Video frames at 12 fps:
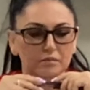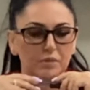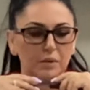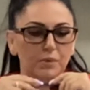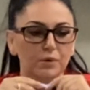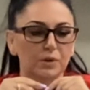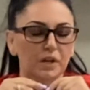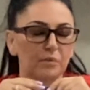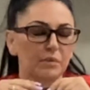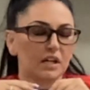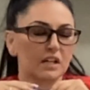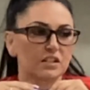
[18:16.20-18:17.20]
people who
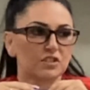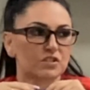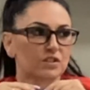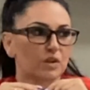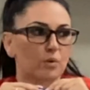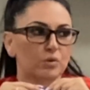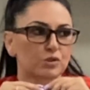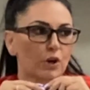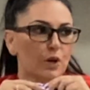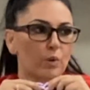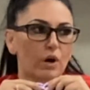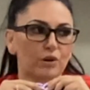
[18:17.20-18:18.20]
come in and just gonna
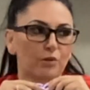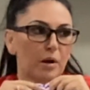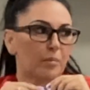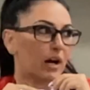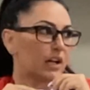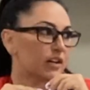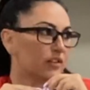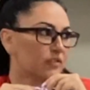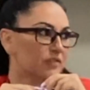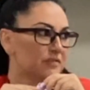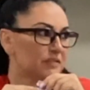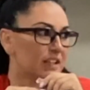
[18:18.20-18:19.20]
try to walk right by you.
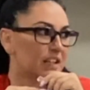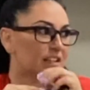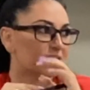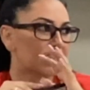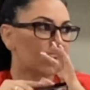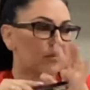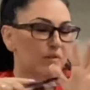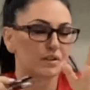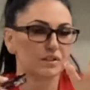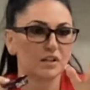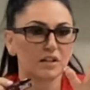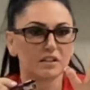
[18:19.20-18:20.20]
Like, they don't want
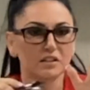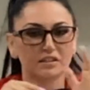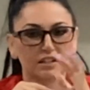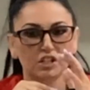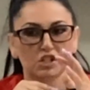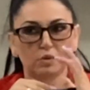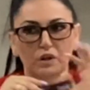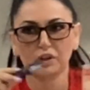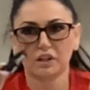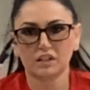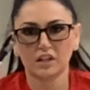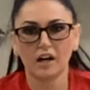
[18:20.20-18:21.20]
to talk, they just want to
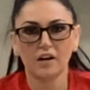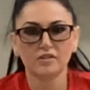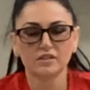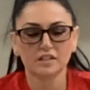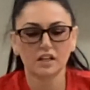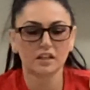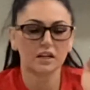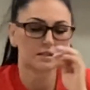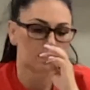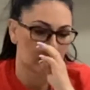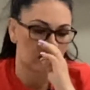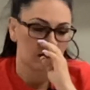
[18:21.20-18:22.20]
look at the house, and that's
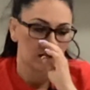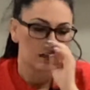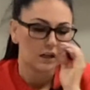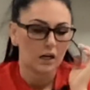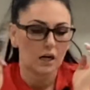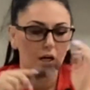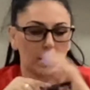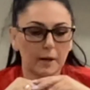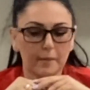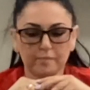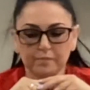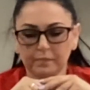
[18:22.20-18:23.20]
it.
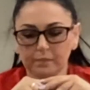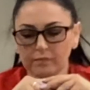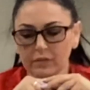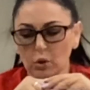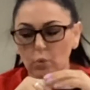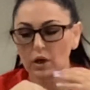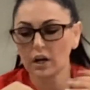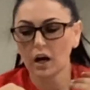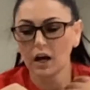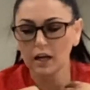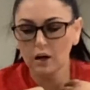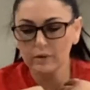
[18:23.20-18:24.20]
What
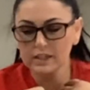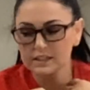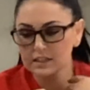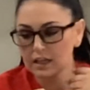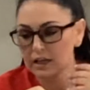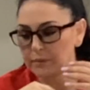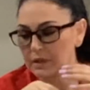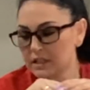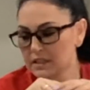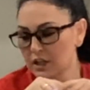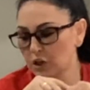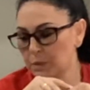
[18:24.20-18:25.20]
I always say,
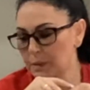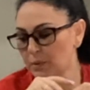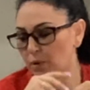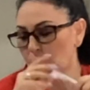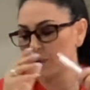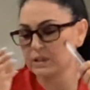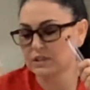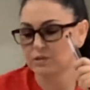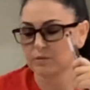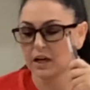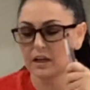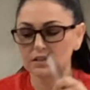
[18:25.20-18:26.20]
because I know people always
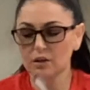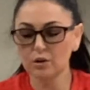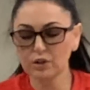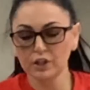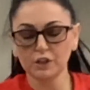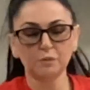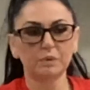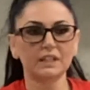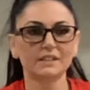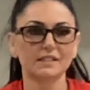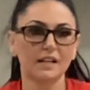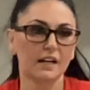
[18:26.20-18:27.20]
do ask, oh, can you
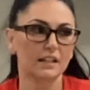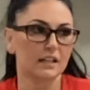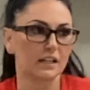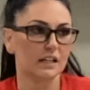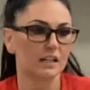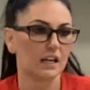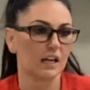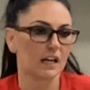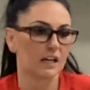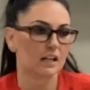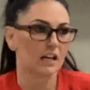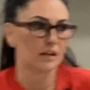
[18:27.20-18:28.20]
please sign in?
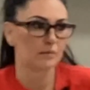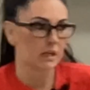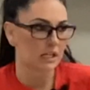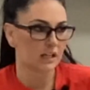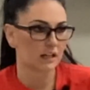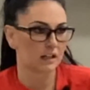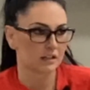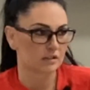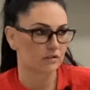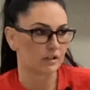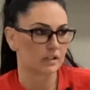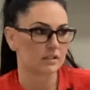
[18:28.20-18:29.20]
And an immediate
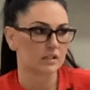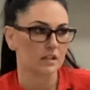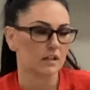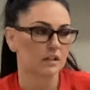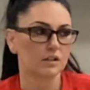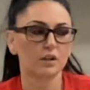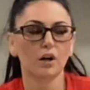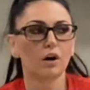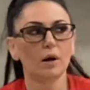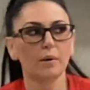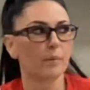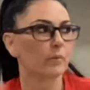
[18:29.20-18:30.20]
answer is, no,
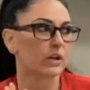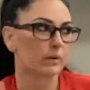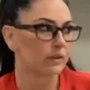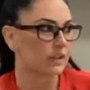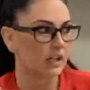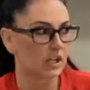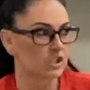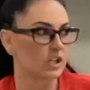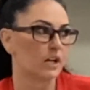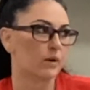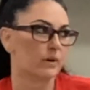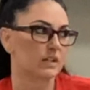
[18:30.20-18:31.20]
I'm working with an agent,
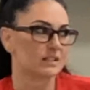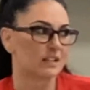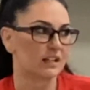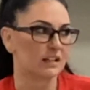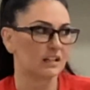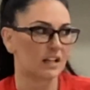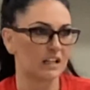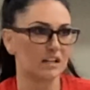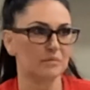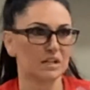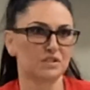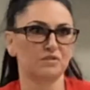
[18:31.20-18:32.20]
I don't want to sign in. And then
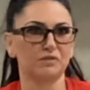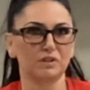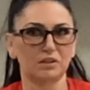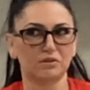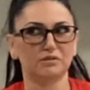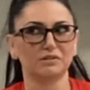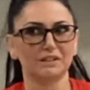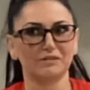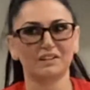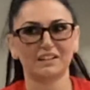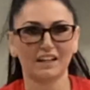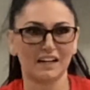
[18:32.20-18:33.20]
it makes you feel like, okay,
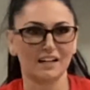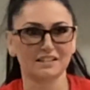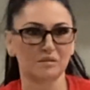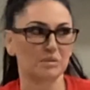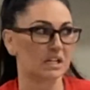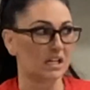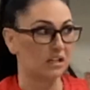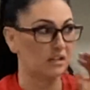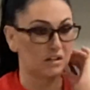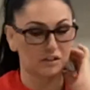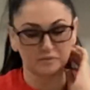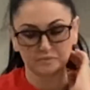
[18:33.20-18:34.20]
I can't ask him again,
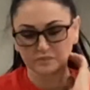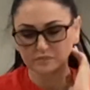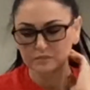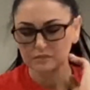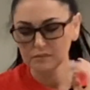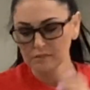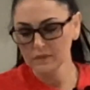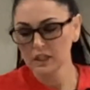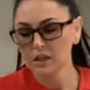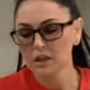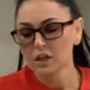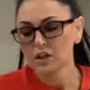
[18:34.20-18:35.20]

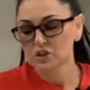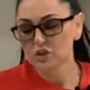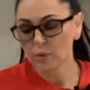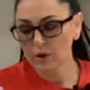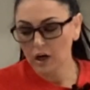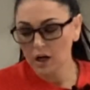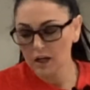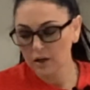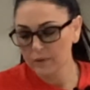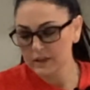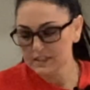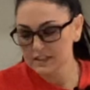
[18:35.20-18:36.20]
So what I
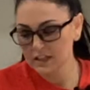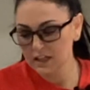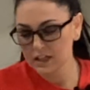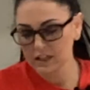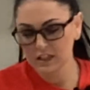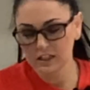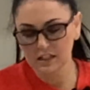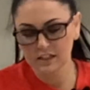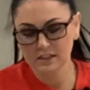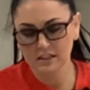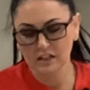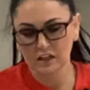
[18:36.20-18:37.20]
always say
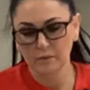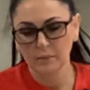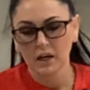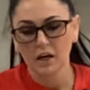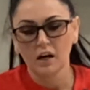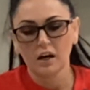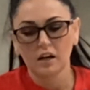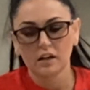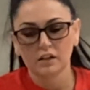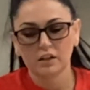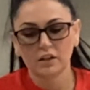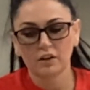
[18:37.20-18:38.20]
is,
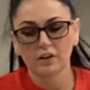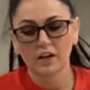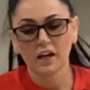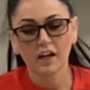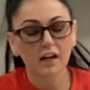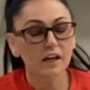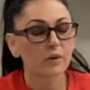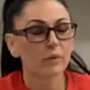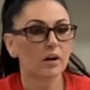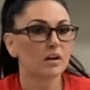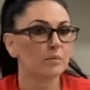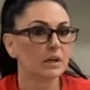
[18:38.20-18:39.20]
hey,
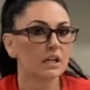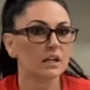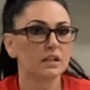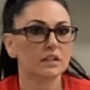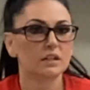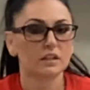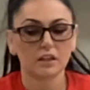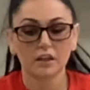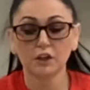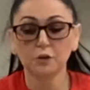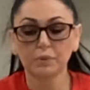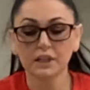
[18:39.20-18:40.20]
welcome in.
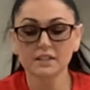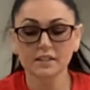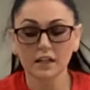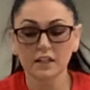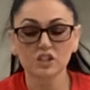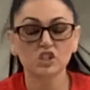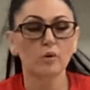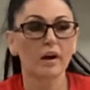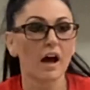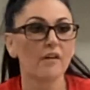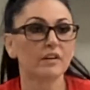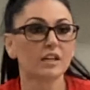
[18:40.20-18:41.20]
Can you please sign in so I
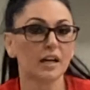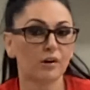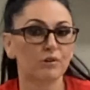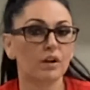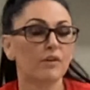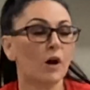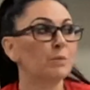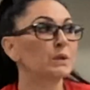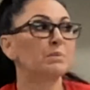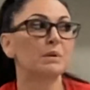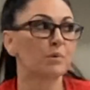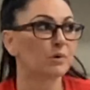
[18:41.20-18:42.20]
have a count of how
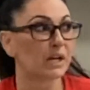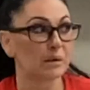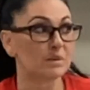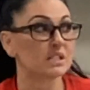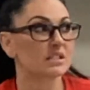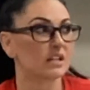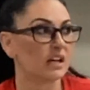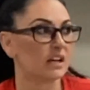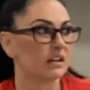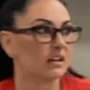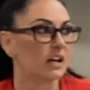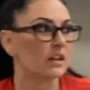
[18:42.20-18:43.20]
many people came in today?
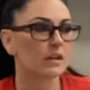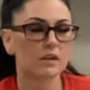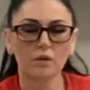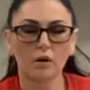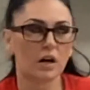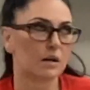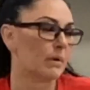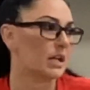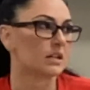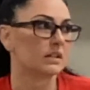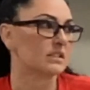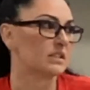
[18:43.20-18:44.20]
And then they'll
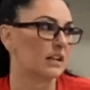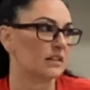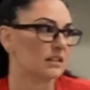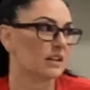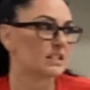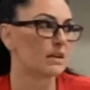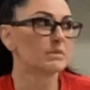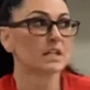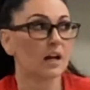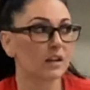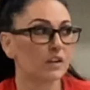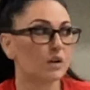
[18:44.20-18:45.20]
automatically sign, because I'm
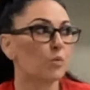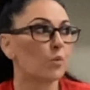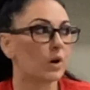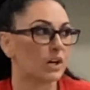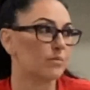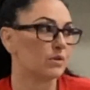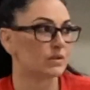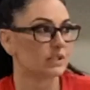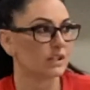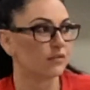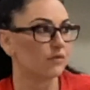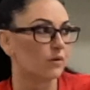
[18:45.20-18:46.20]
telling them what I'm
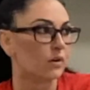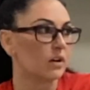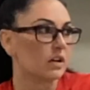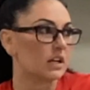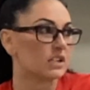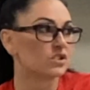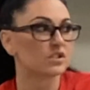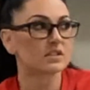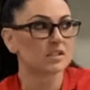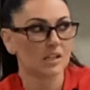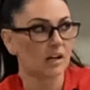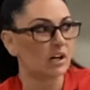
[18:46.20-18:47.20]
using it for. It's just
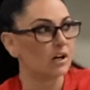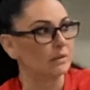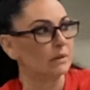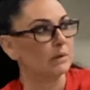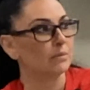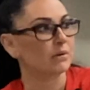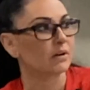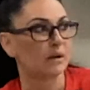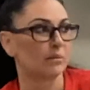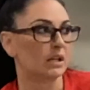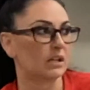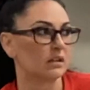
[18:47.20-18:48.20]
to count how many people
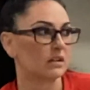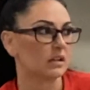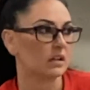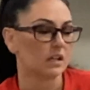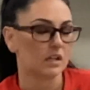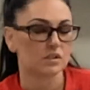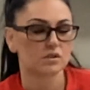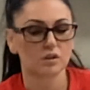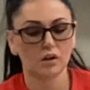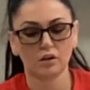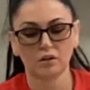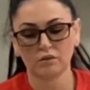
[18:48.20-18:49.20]
came in.
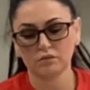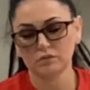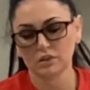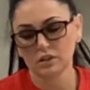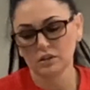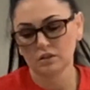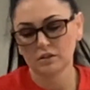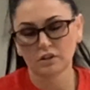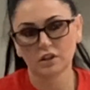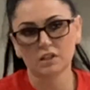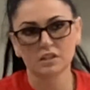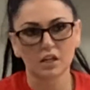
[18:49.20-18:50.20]
So they're
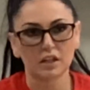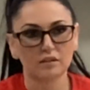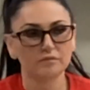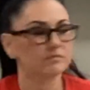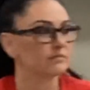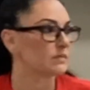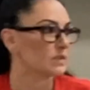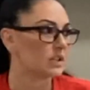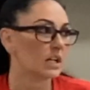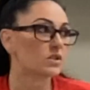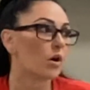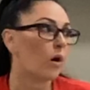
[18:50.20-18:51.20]
going to sign in.
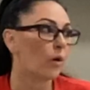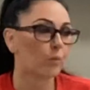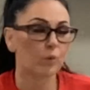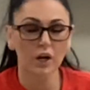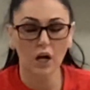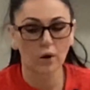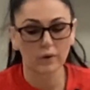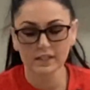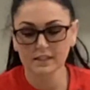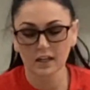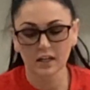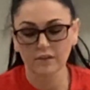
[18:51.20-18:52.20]
That's what I
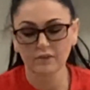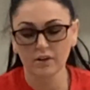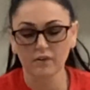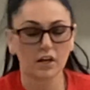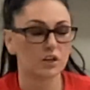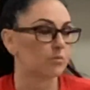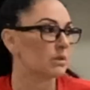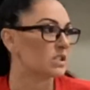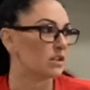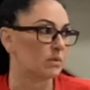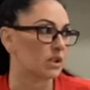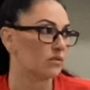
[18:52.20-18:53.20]
always say, and I've never had nobody
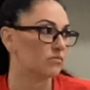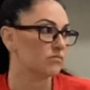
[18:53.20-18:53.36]
tell me no.